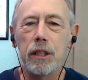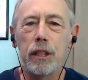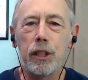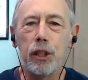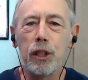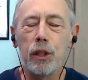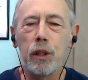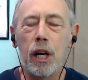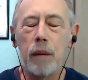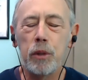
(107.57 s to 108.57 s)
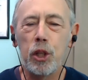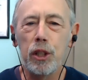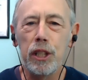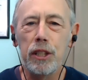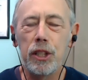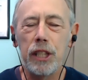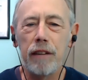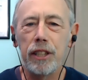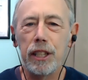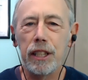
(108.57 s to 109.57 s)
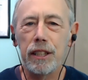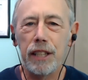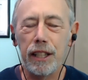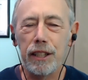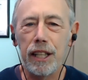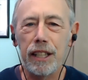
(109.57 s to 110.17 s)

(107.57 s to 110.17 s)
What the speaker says: I'm turning 70 in 10 days.